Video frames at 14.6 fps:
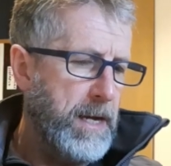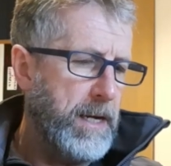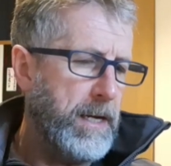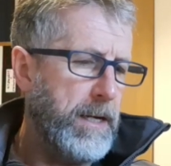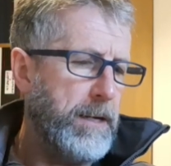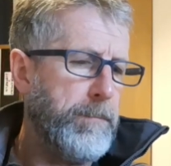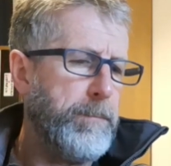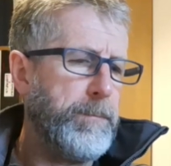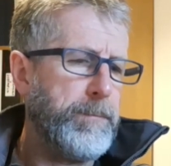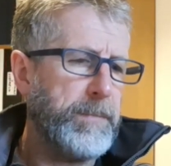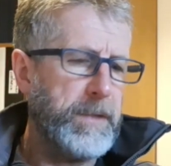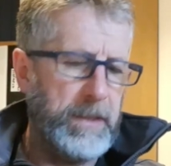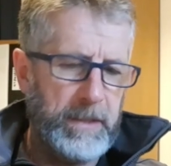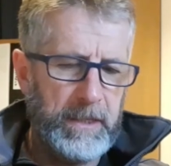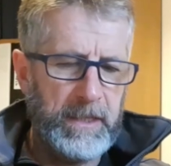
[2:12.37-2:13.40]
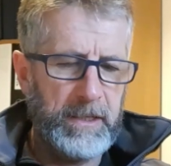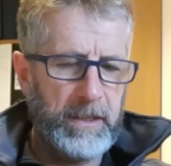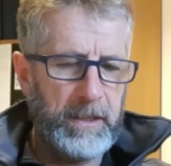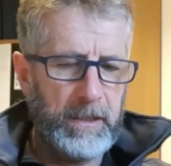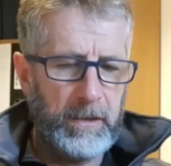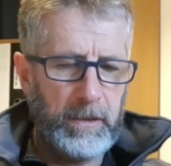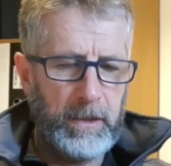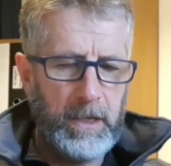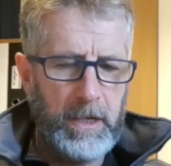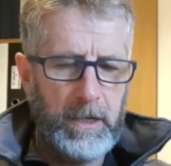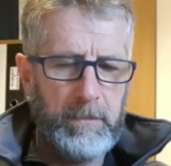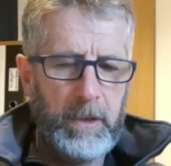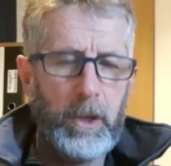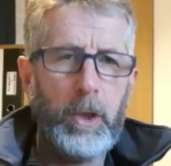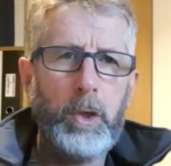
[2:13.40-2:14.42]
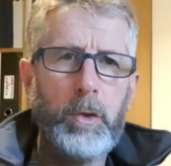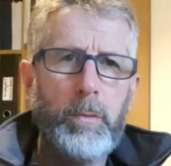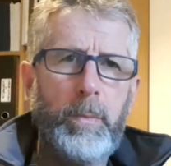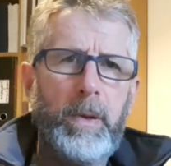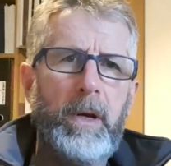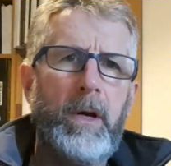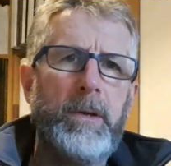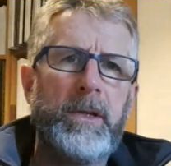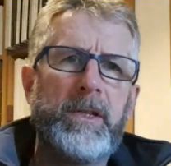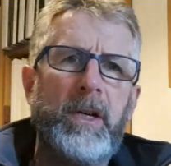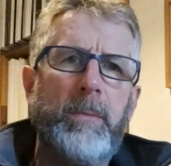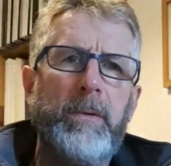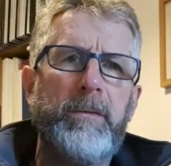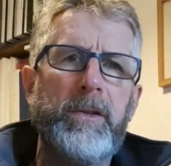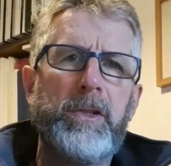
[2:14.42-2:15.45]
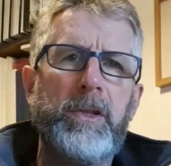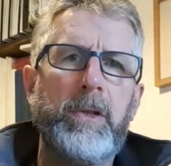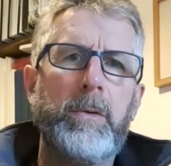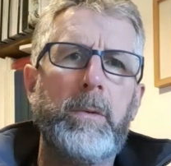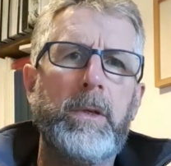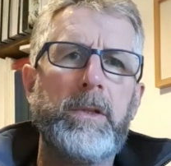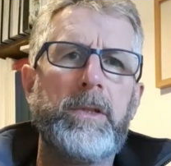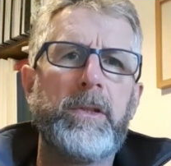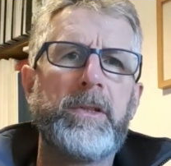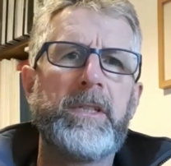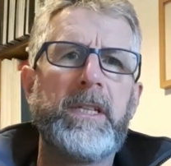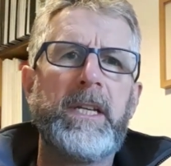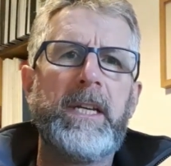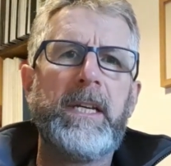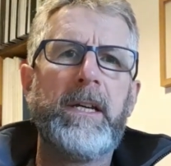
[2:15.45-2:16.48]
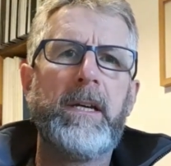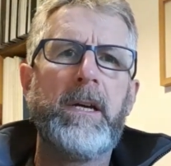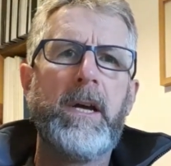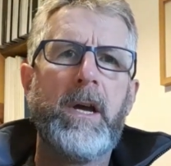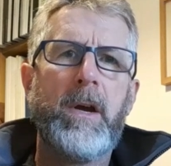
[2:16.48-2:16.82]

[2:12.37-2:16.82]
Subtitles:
There's a little loop on the top of the shoe just here